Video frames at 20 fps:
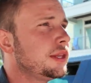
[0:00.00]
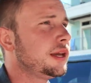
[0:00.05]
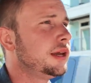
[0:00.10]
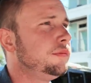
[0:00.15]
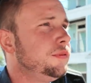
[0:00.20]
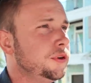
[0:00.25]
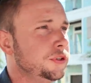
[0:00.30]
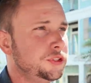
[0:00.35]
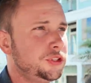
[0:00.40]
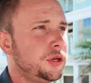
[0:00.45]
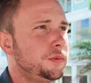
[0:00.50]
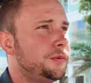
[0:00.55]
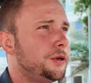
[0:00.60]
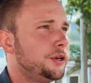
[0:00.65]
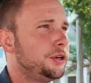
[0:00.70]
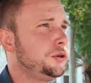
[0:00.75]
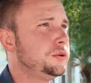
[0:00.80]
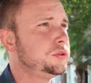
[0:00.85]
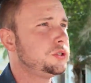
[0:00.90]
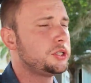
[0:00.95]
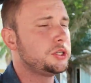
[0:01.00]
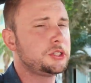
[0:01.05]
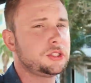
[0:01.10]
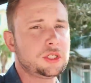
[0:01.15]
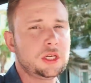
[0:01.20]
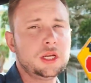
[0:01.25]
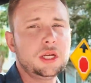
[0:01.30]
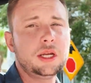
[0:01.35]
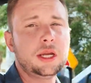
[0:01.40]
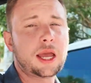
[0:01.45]
if you're someone who
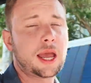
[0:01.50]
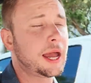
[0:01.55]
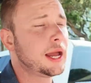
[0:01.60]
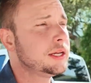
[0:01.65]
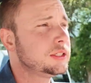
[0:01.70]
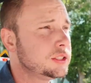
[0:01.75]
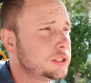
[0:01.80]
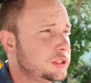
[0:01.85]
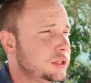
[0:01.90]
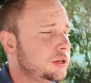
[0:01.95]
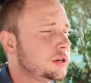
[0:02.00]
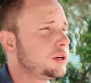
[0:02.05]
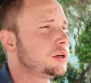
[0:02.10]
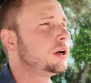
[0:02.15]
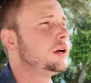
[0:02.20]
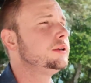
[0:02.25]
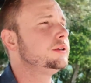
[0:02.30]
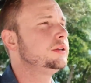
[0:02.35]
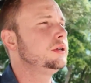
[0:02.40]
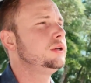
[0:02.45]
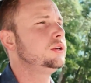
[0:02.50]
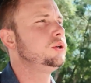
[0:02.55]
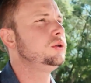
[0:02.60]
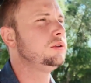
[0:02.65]
just has a ton of content,